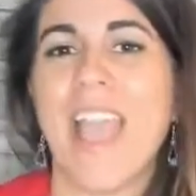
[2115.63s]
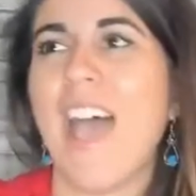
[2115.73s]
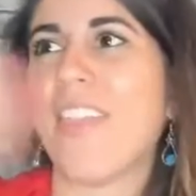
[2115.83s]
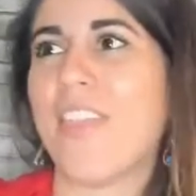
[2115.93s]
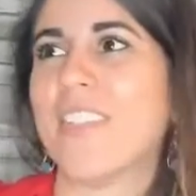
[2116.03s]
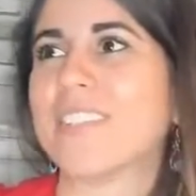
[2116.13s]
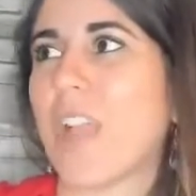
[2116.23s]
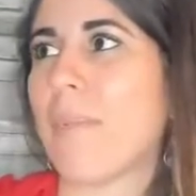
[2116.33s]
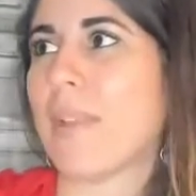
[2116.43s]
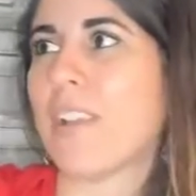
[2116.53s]
and then this
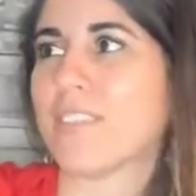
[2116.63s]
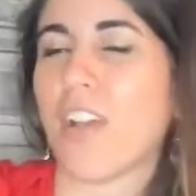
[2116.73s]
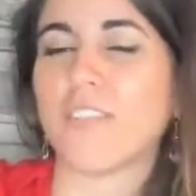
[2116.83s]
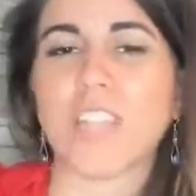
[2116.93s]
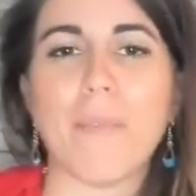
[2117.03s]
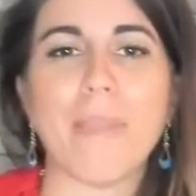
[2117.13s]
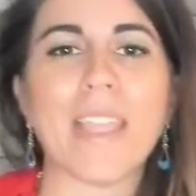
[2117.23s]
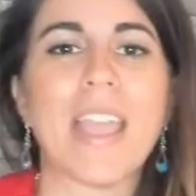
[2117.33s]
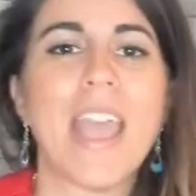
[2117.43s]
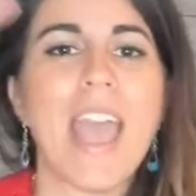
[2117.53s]
topic goes off topic,